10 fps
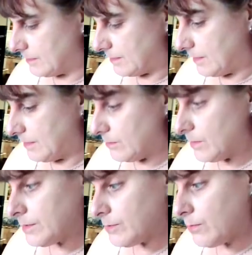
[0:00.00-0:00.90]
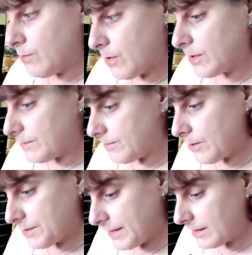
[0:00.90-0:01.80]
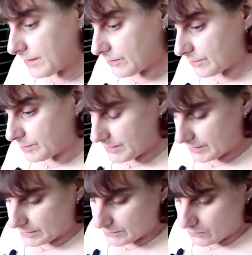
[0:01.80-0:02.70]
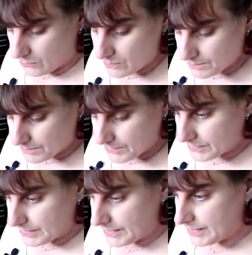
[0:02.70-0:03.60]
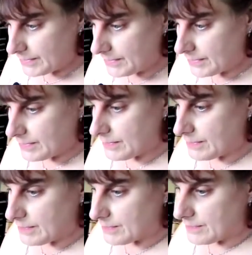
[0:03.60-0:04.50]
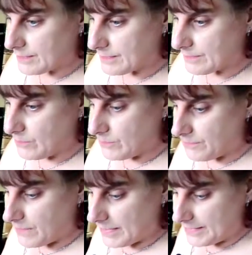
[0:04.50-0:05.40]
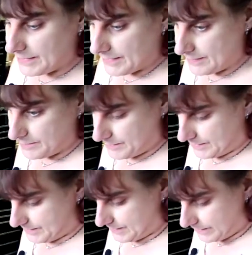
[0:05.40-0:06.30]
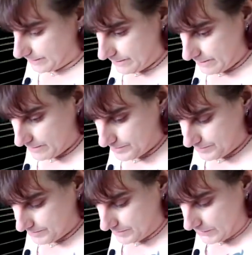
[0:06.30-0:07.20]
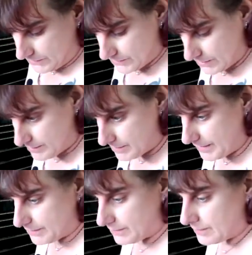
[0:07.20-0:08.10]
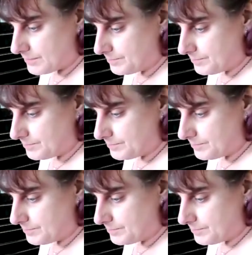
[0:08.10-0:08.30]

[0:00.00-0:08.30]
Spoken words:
And it was 1 on 4th gear that was missing. So hopefully we'll find him in there. A little troublemaker.